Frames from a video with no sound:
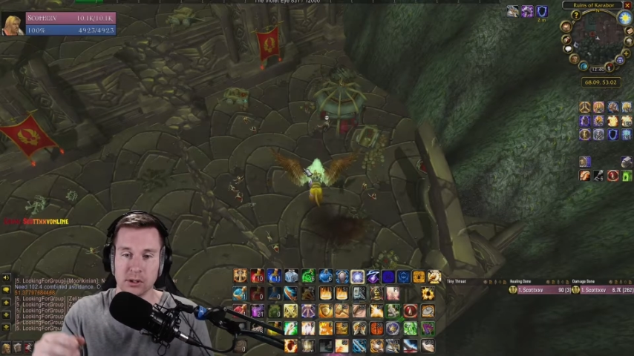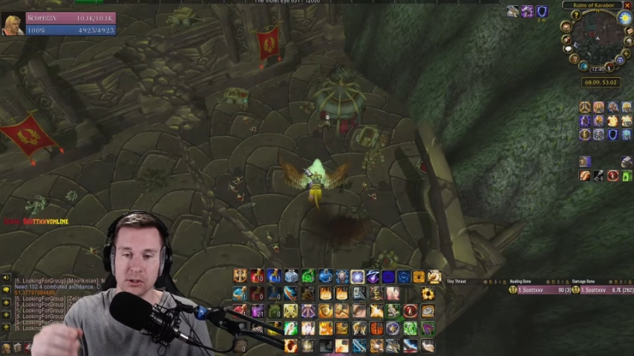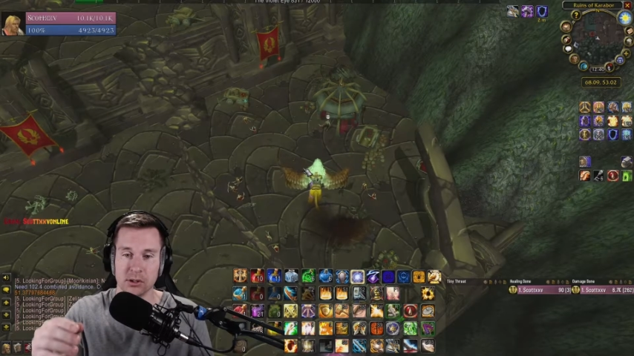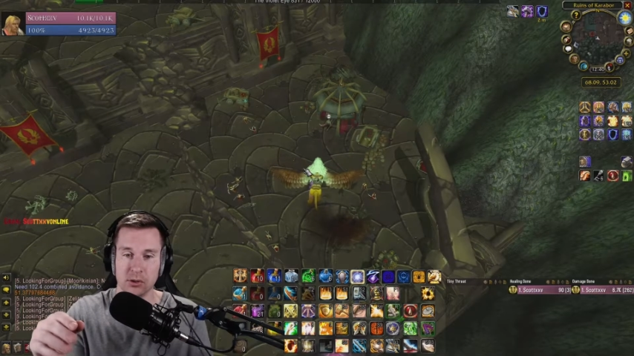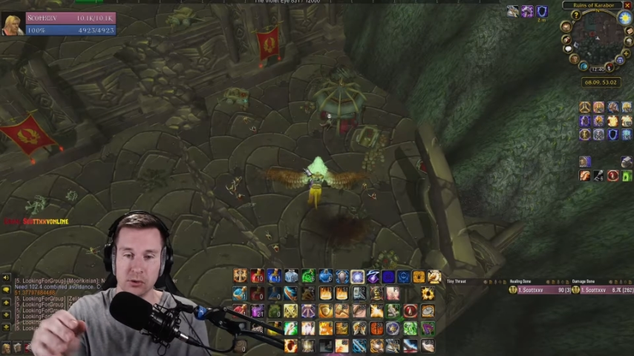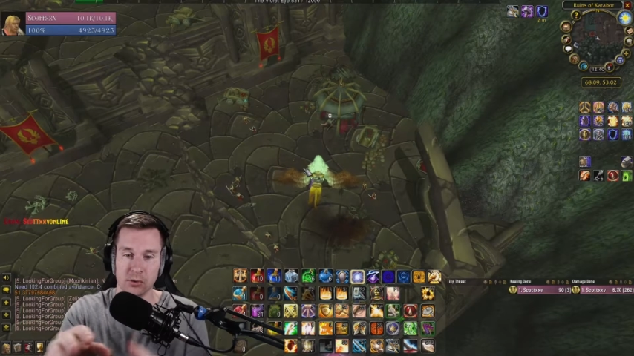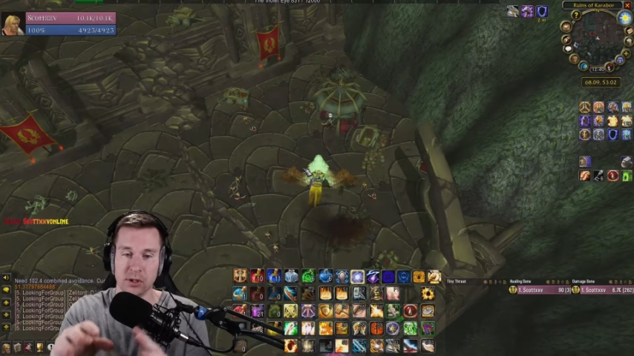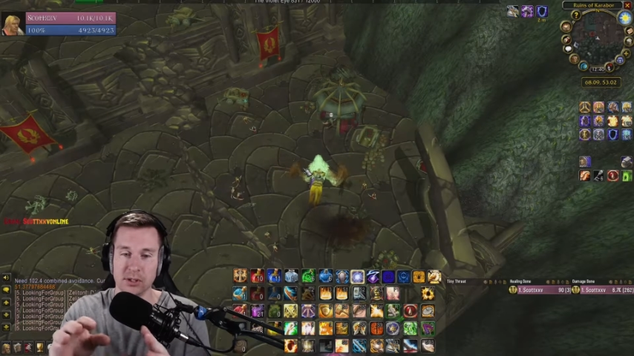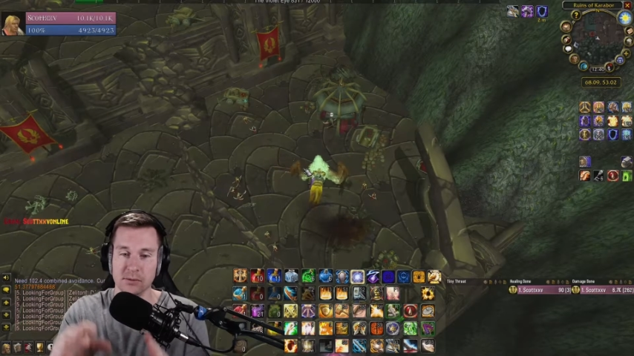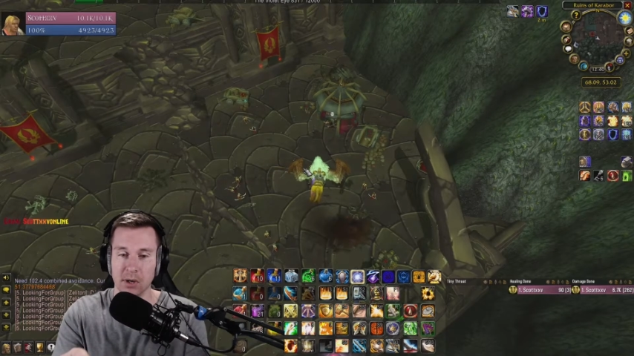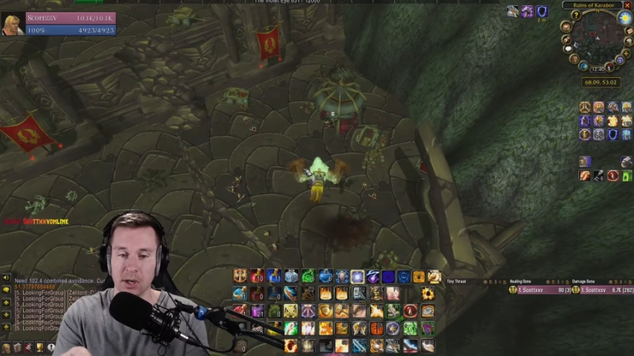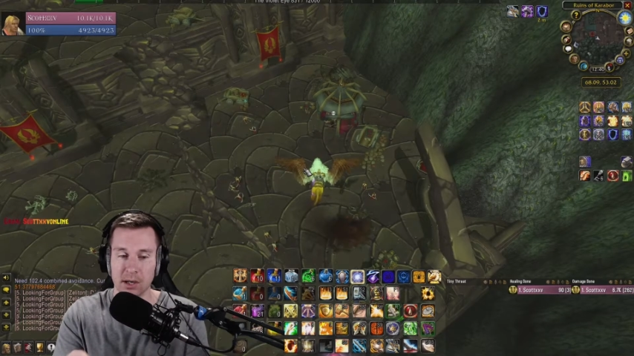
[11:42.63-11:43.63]
to these
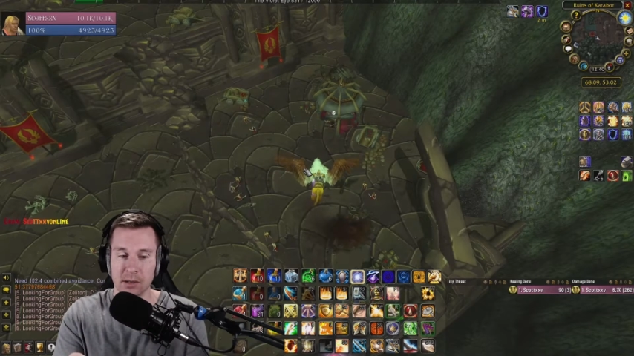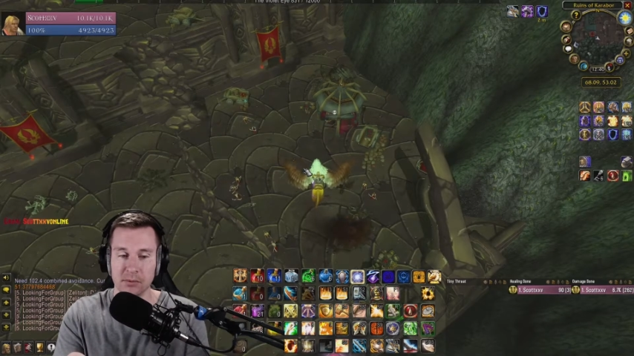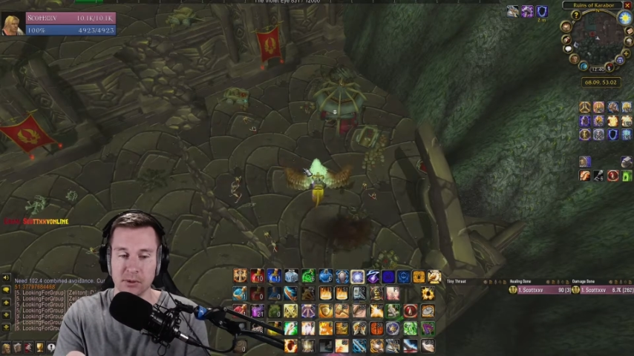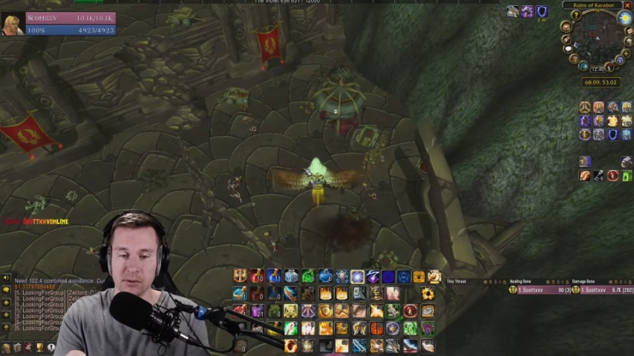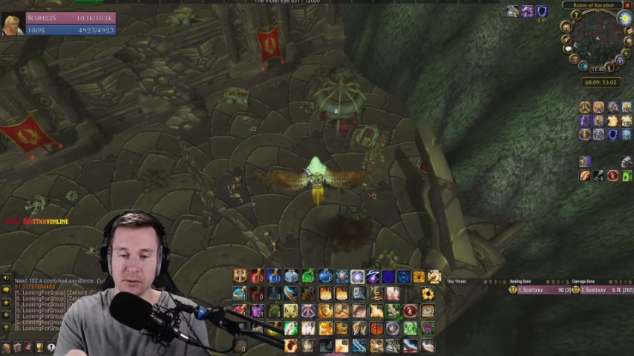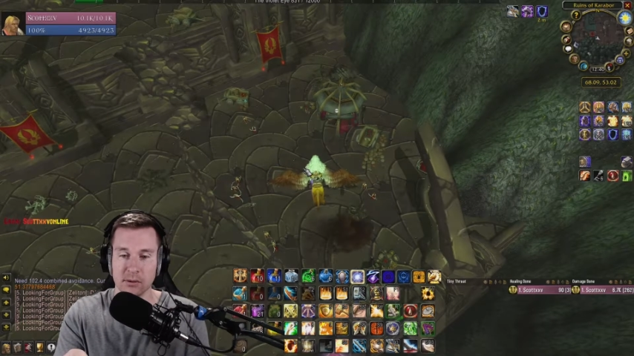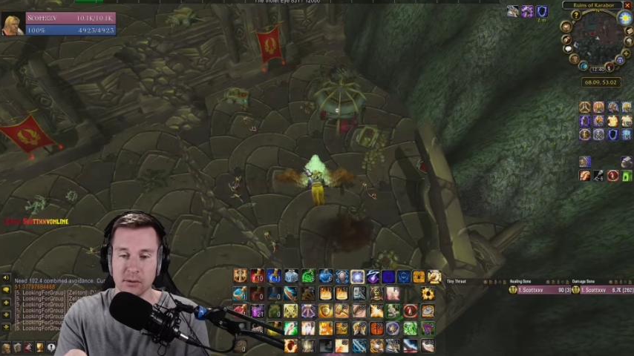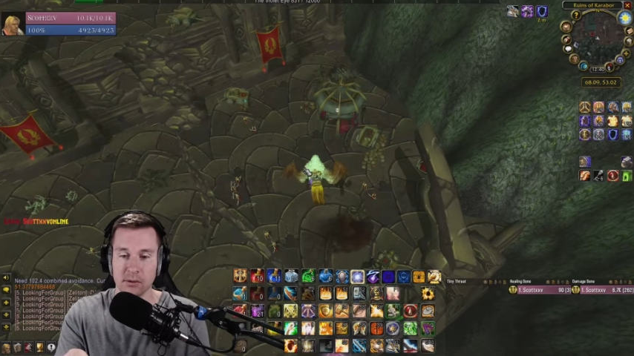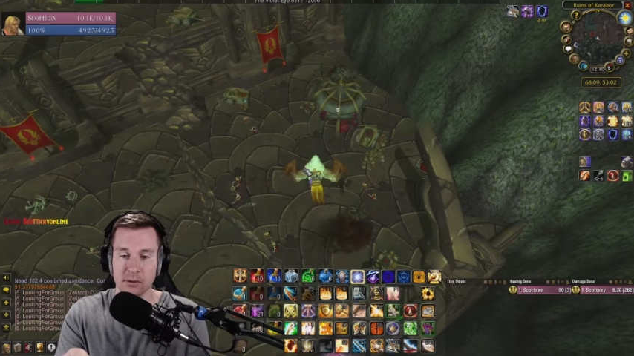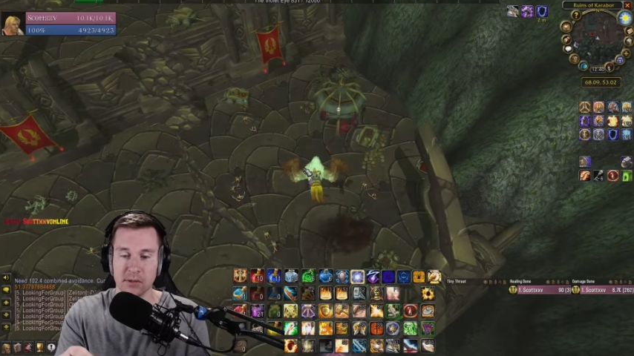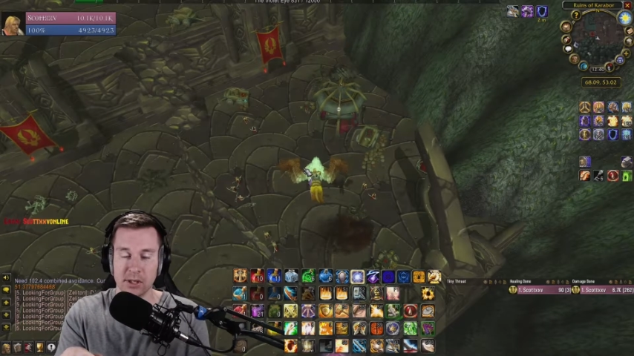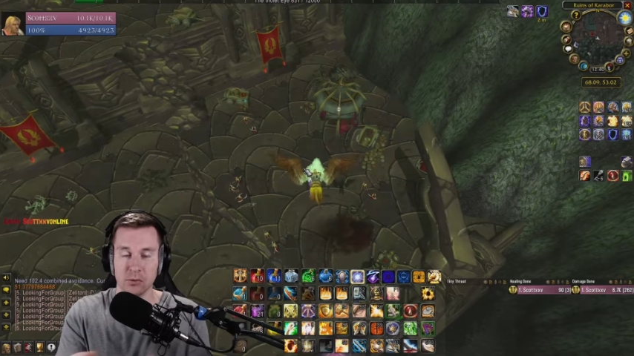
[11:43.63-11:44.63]
mobs
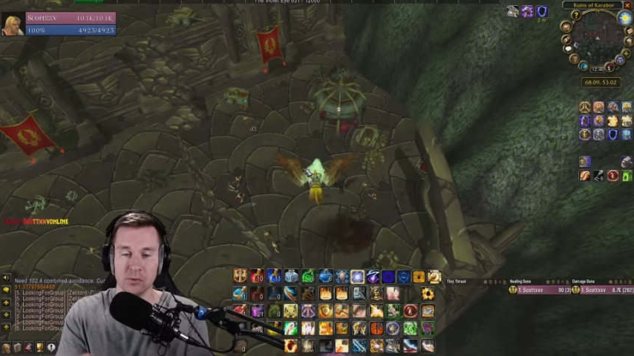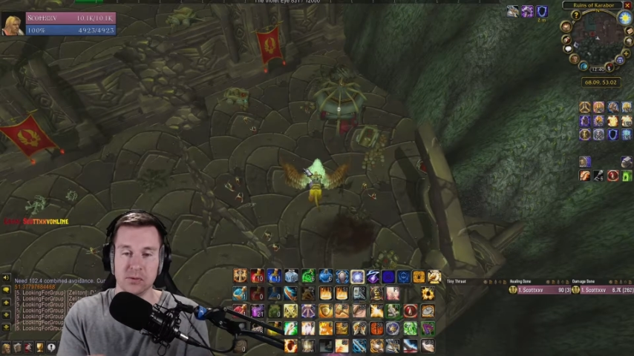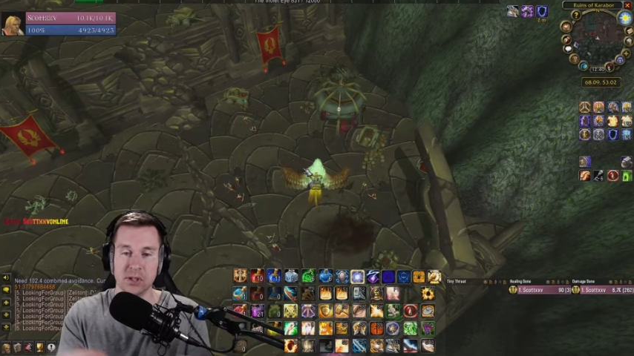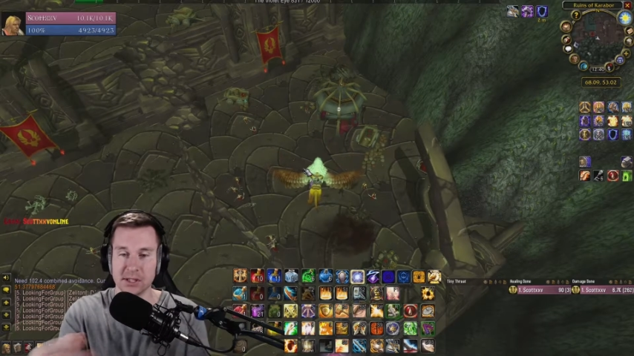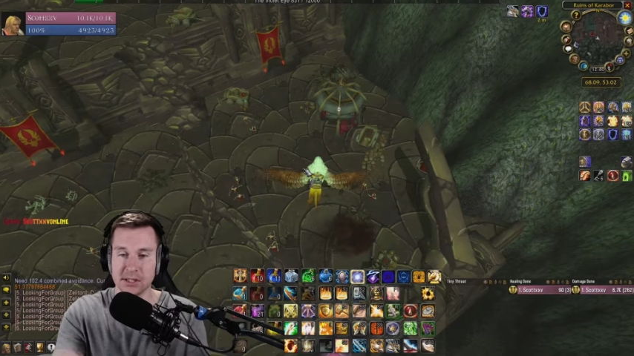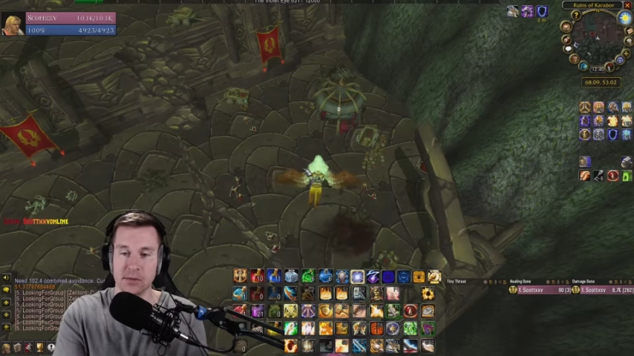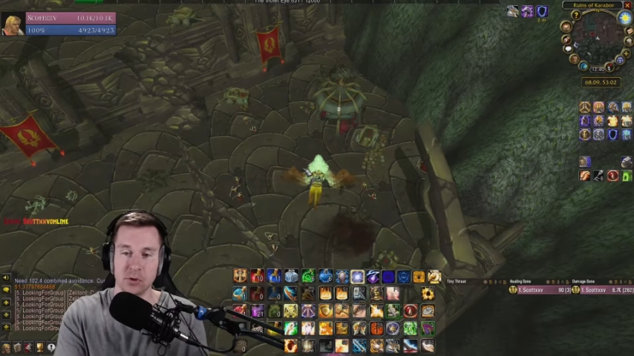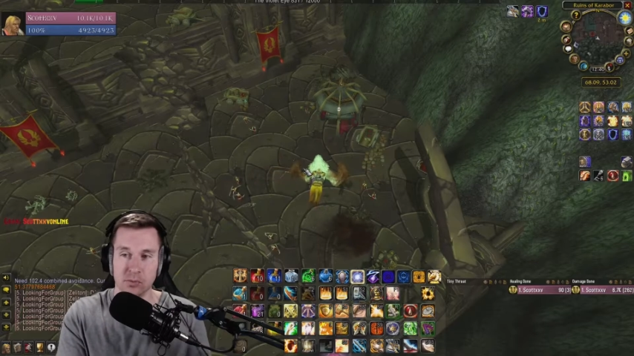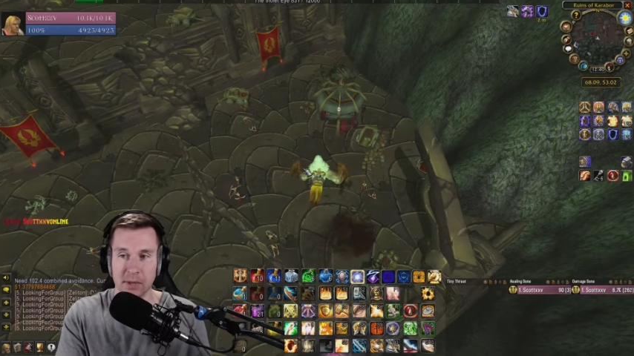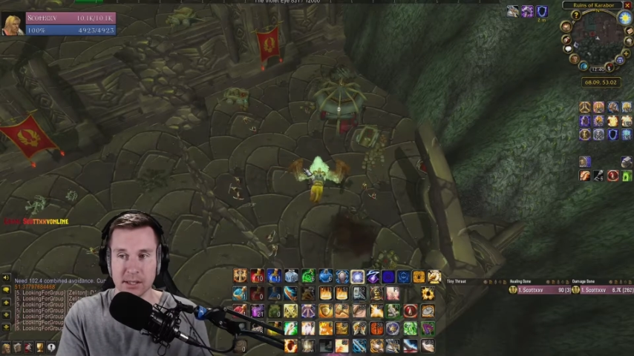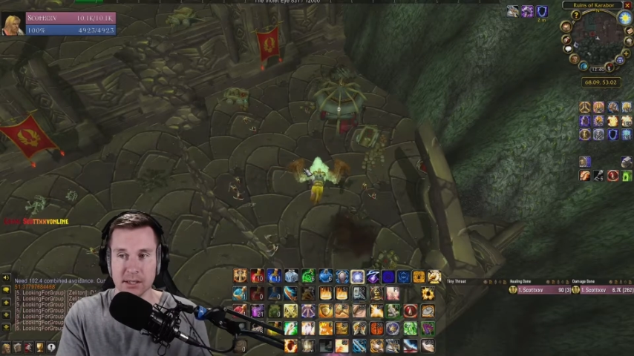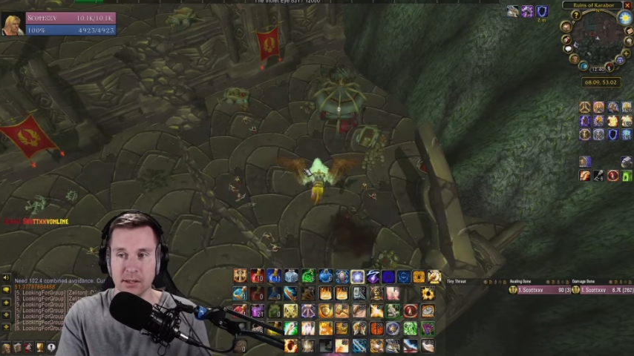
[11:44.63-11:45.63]
that reflects damage
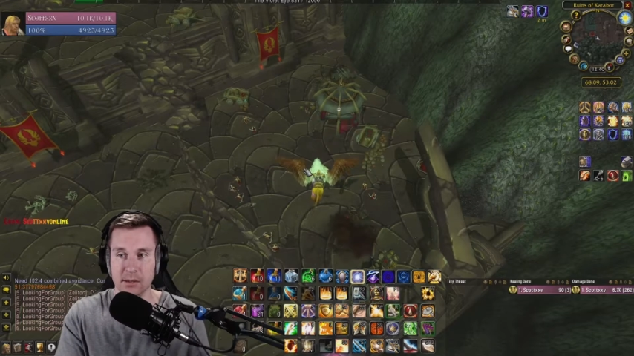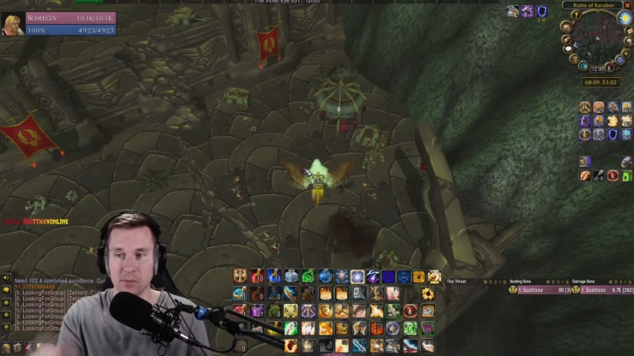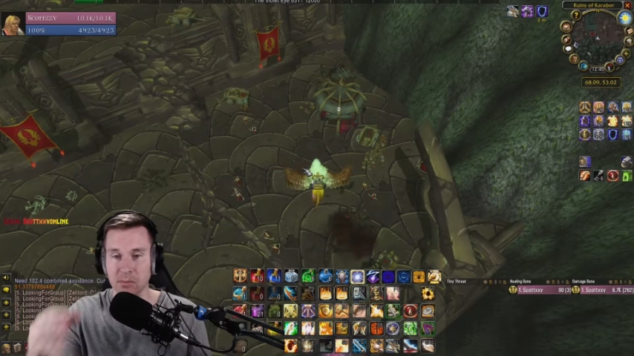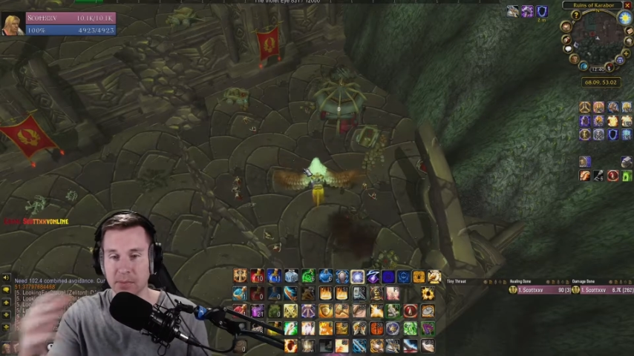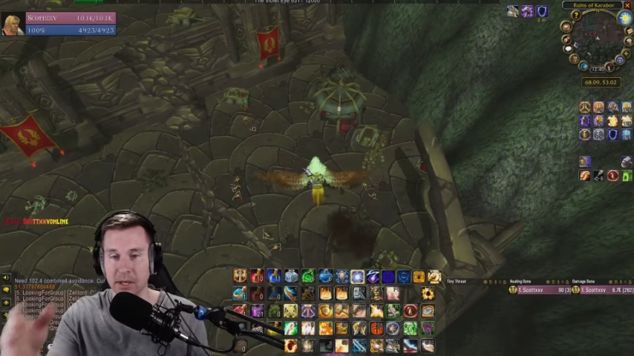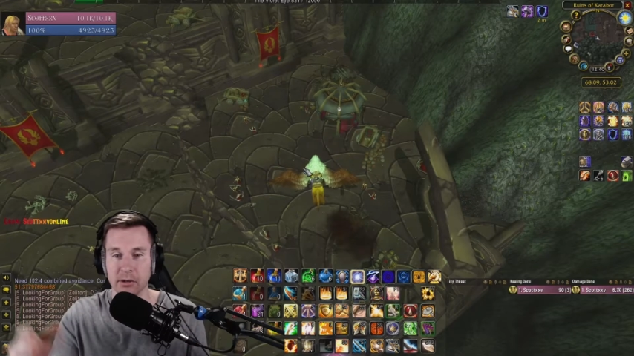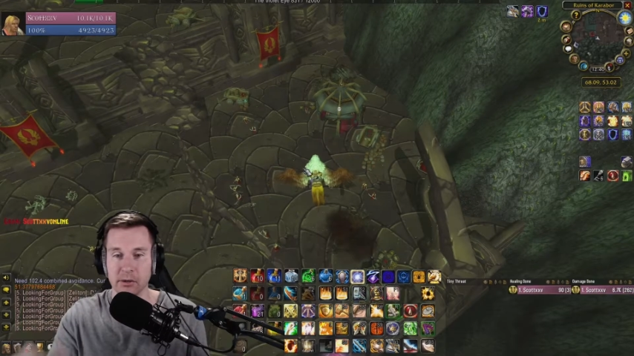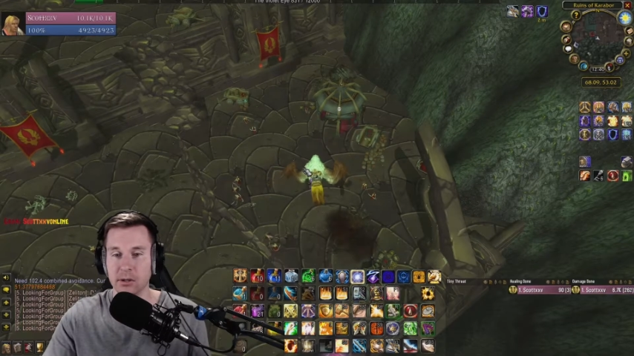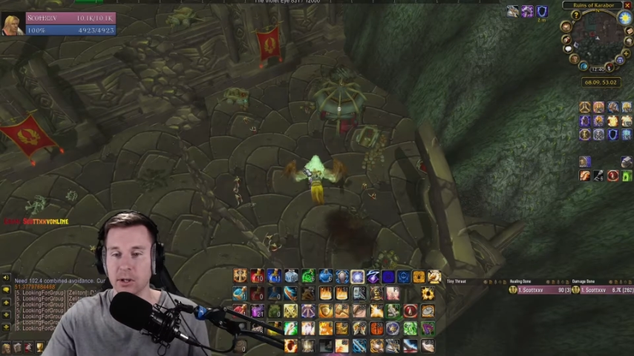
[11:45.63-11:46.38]
back to them, the better.